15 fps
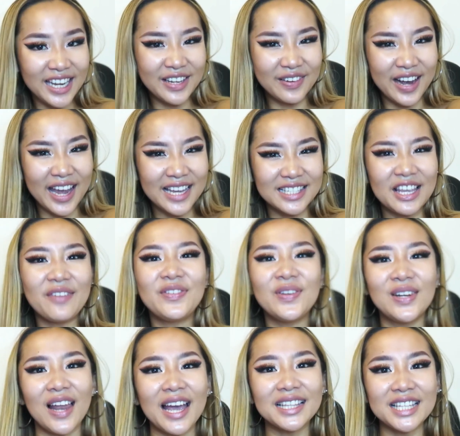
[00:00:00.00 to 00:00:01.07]
But anyways, if
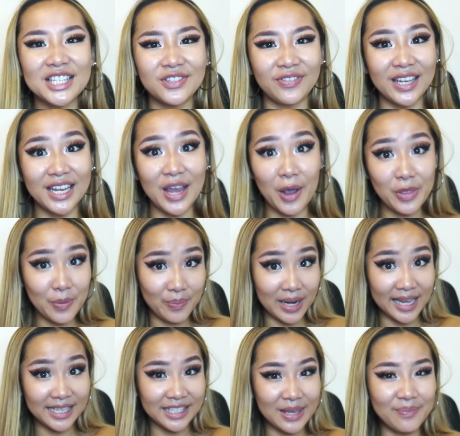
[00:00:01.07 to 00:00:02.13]
you like this video, then
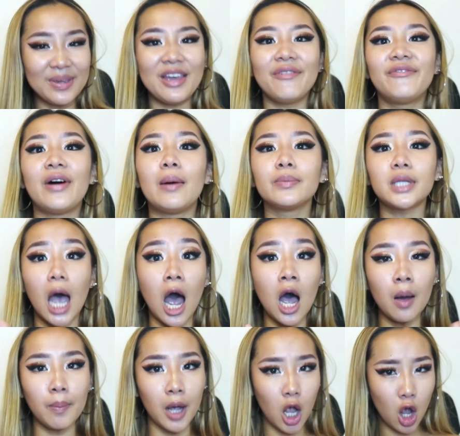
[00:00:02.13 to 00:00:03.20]
please give me a thumbs
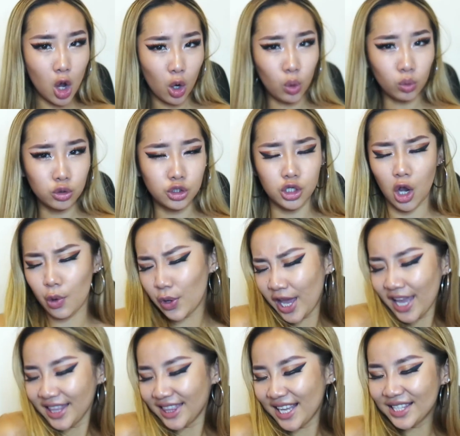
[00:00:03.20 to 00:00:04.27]
up. Also,
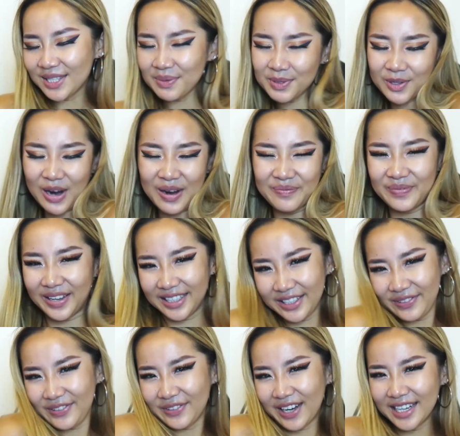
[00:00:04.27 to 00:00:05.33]
hit that subscribe
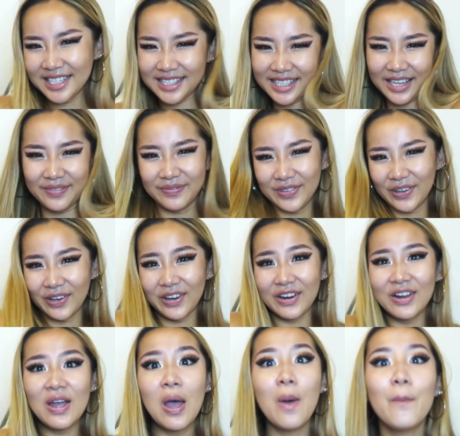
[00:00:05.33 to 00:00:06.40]
button if you want to see
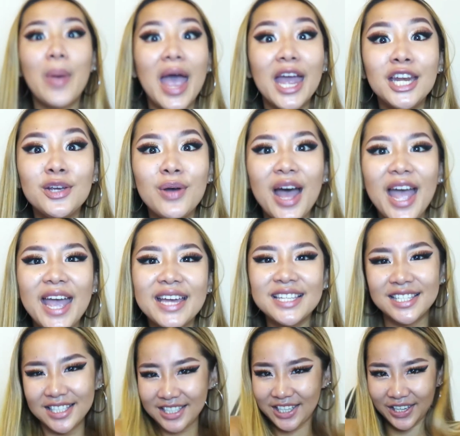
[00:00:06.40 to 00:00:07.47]
more. But
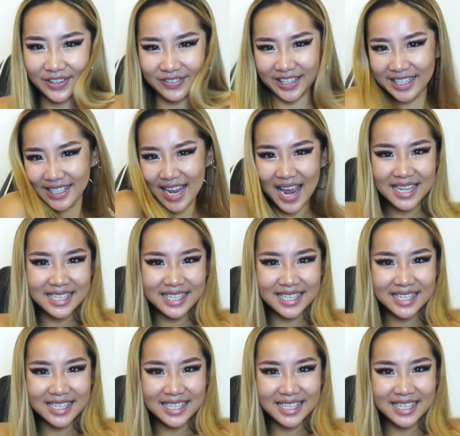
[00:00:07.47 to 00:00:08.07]
anyways, tune in